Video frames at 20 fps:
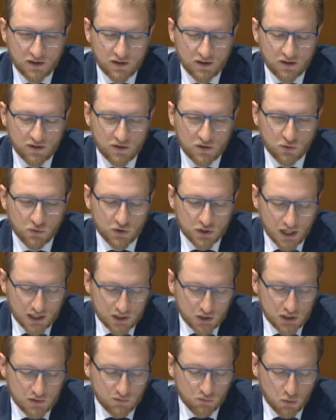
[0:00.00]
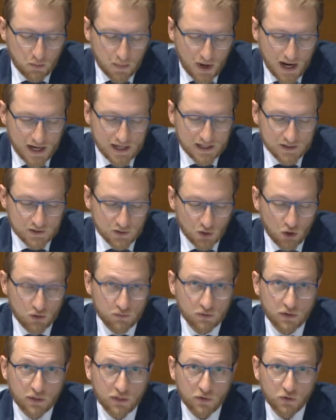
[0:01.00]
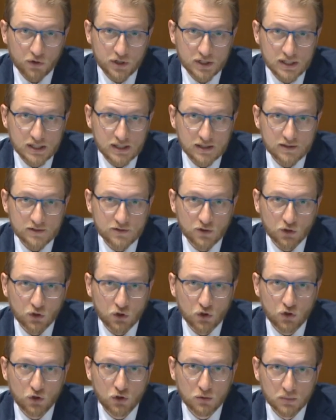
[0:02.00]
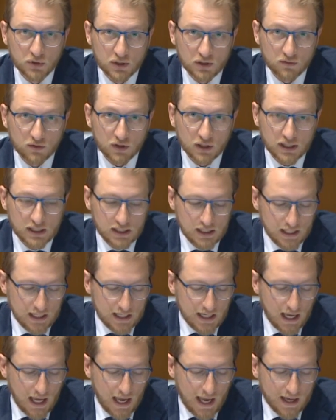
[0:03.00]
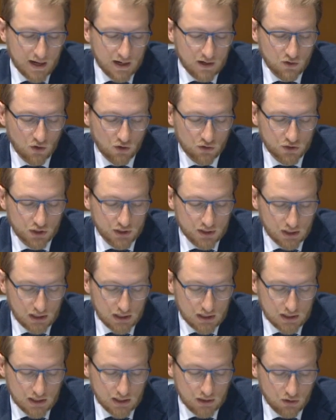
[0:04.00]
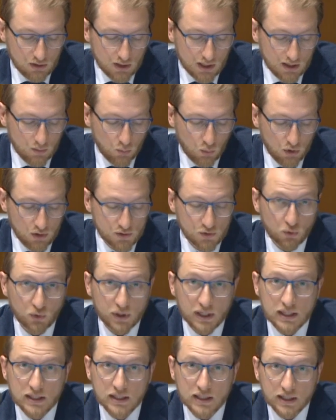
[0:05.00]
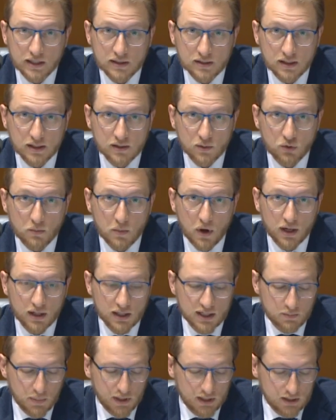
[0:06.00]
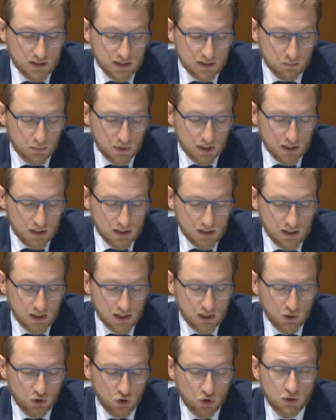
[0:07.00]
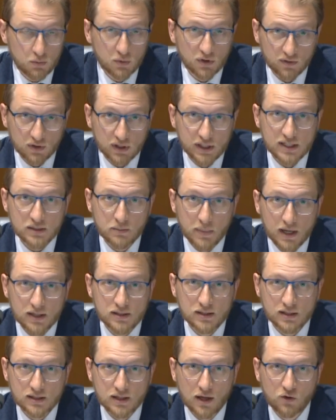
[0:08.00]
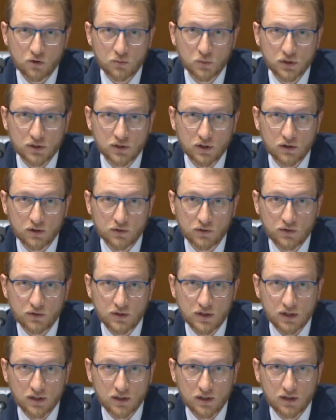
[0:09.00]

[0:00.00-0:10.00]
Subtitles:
the reduction remains over the 3 years. So cumulatively, had it not just continued as it was or indexed as you might expect it to be, cumulatively it's about $600 million, isn't it?